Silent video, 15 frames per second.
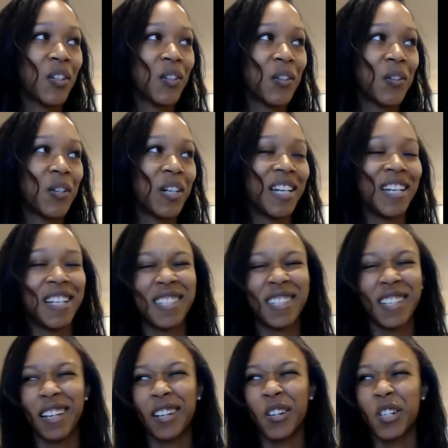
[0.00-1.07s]
what do you
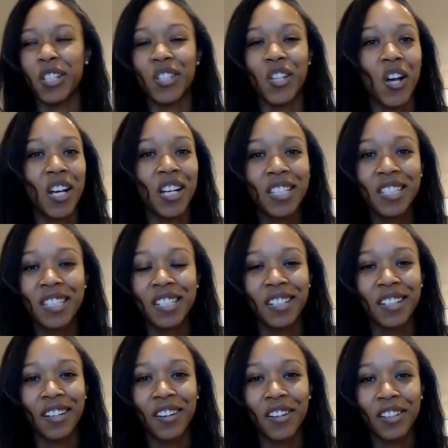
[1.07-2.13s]
say, croissants and
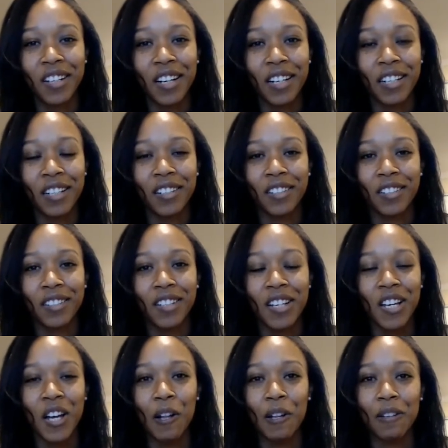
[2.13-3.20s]
all kind of
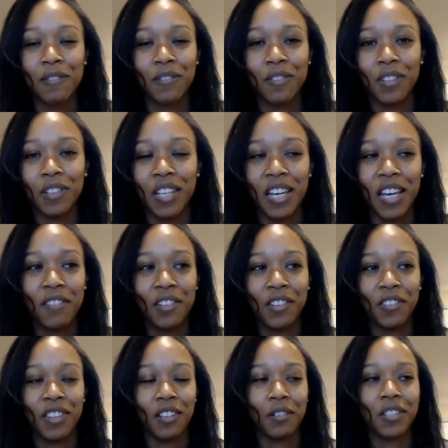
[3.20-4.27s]
heavy,
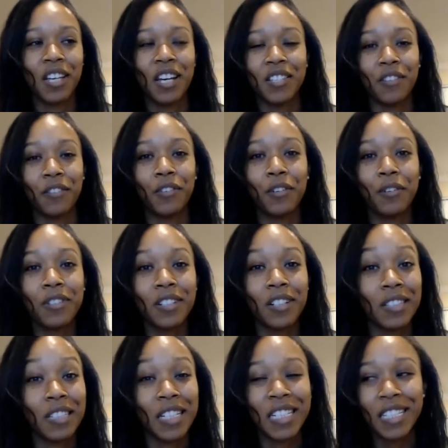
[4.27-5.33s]
those kinds of foods, and I was
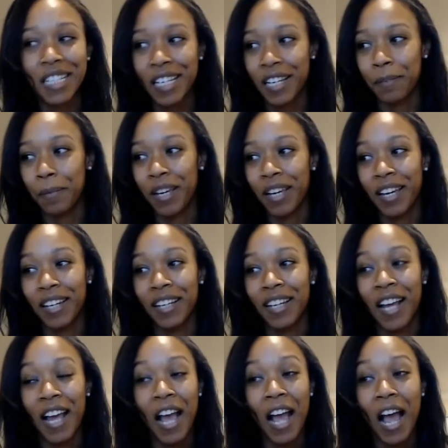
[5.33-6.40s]
like, dang man,
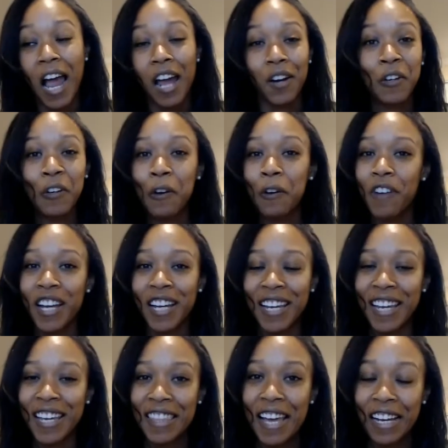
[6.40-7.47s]
I don't know if I can
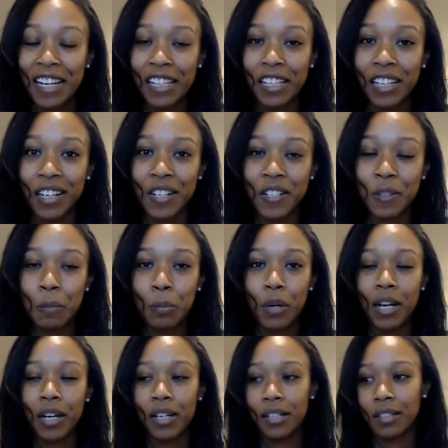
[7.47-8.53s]
get that clean, because
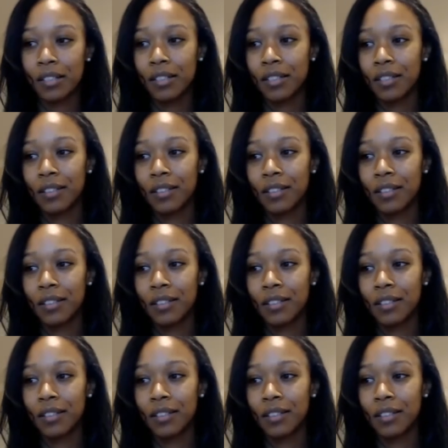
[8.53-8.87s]
bread is